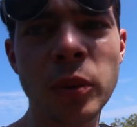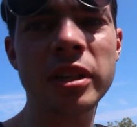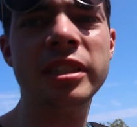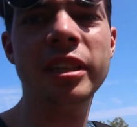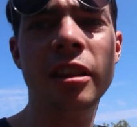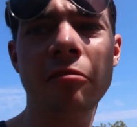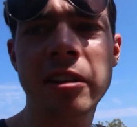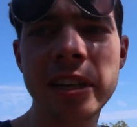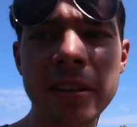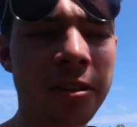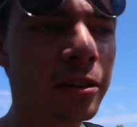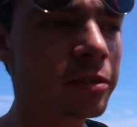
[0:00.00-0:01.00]

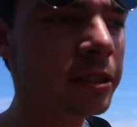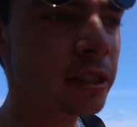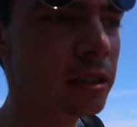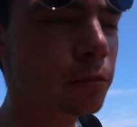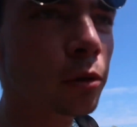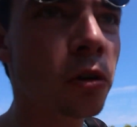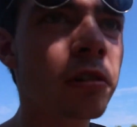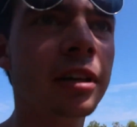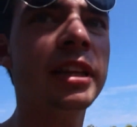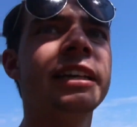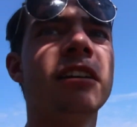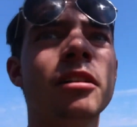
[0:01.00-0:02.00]
twenty-three of exploring
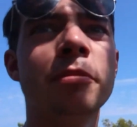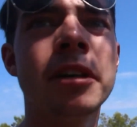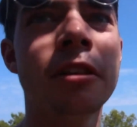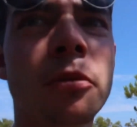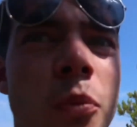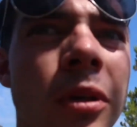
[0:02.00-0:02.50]
the Ibizan